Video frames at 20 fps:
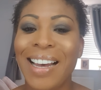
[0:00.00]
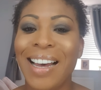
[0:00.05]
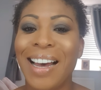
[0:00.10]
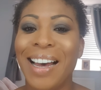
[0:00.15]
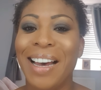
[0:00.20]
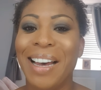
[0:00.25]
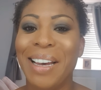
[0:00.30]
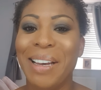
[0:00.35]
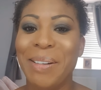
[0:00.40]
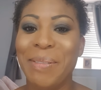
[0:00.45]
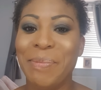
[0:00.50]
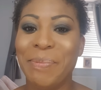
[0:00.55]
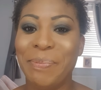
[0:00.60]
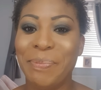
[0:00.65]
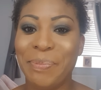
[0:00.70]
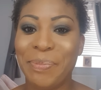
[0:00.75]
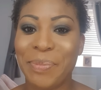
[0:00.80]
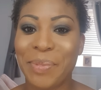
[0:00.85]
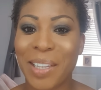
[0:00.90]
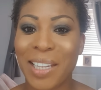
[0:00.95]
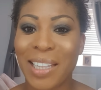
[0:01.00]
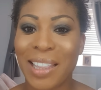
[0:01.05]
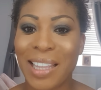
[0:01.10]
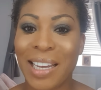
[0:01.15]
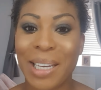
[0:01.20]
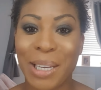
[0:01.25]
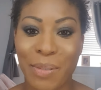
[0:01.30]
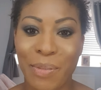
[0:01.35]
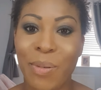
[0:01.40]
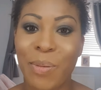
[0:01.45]

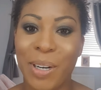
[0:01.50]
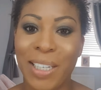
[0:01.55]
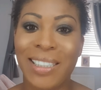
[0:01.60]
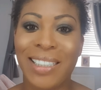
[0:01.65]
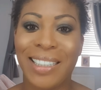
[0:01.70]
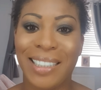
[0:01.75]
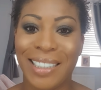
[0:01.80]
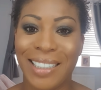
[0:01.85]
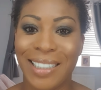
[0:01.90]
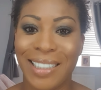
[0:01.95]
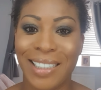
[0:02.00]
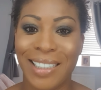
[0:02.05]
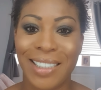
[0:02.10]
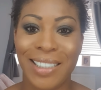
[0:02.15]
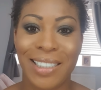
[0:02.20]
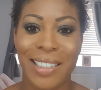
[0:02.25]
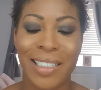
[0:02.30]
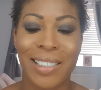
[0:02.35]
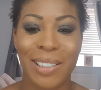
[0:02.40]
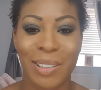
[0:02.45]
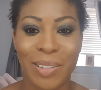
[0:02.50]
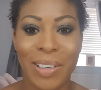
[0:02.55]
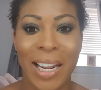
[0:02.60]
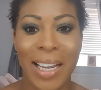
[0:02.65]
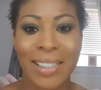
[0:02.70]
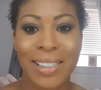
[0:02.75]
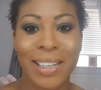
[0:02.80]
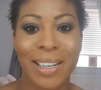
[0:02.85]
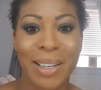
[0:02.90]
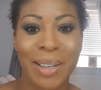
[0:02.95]
Thank you for watching, guys. Till
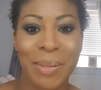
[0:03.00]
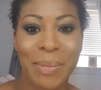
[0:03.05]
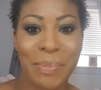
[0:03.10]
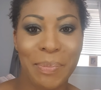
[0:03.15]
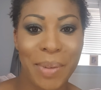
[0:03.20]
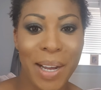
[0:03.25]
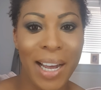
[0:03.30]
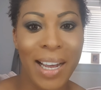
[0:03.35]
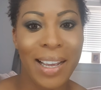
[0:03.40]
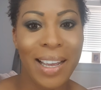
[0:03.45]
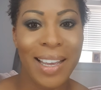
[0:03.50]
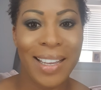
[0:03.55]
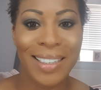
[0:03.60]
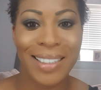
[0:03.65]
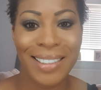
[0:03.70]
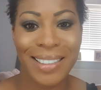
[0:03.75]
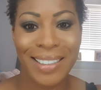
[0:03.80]
next time. Bye.